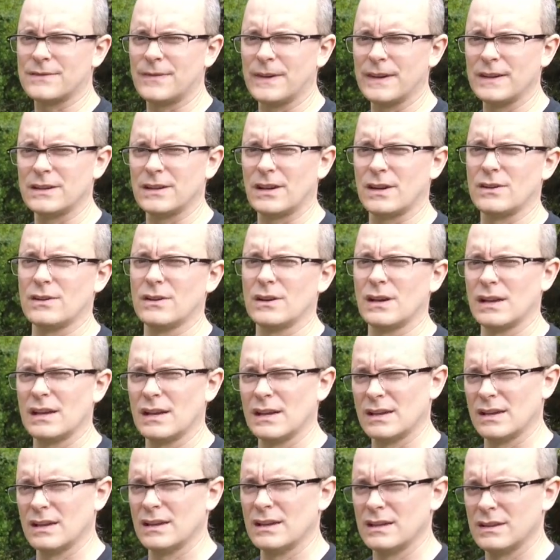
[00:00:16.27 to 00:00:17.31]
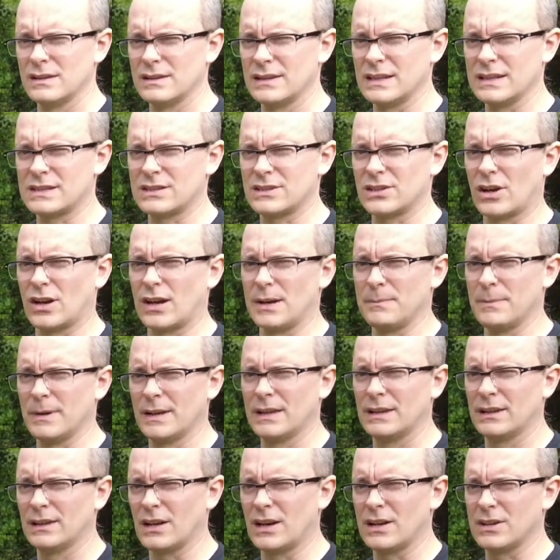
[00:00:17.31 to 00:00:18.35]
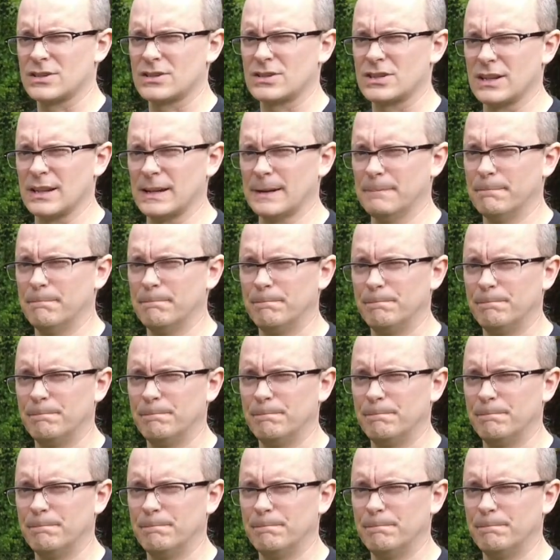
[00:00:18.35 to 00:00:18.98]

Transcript: video this time last year?